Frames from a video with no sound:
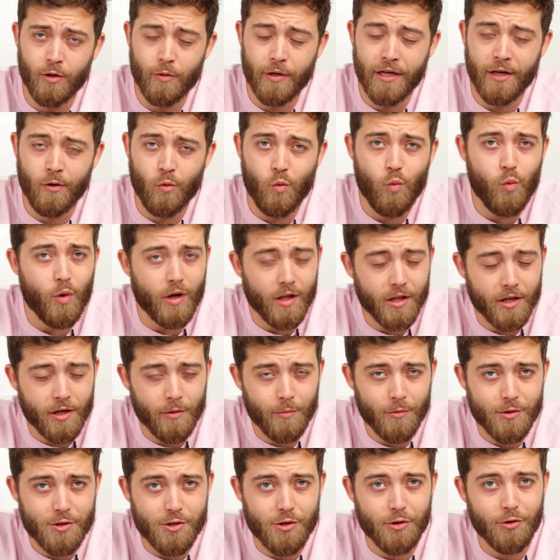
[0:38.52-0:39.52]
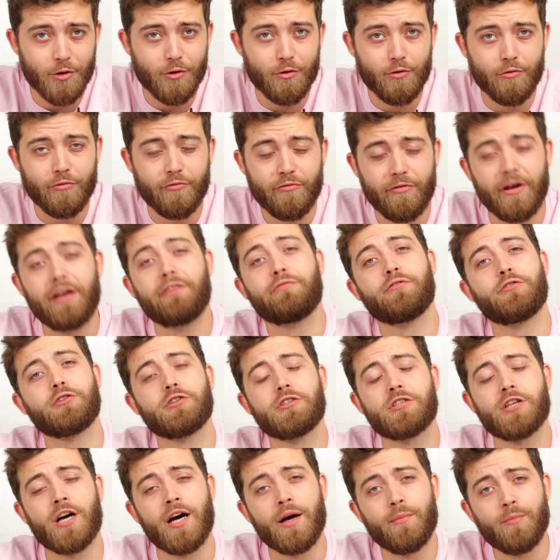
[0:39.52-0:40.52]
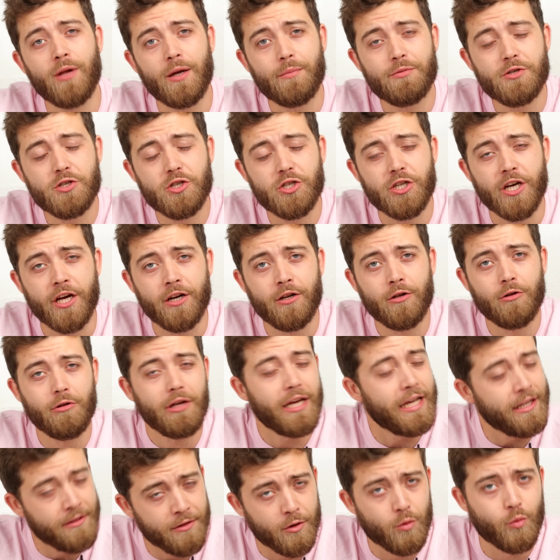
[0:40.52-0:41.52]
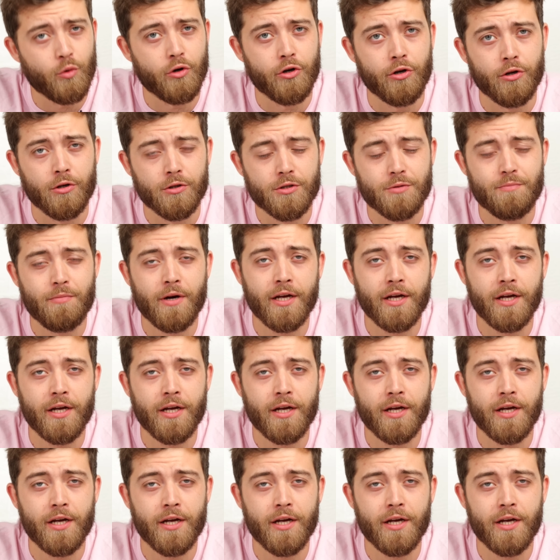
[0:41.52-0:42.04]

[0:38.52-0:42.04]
and welcome to your favorite time-lapse channel in the world.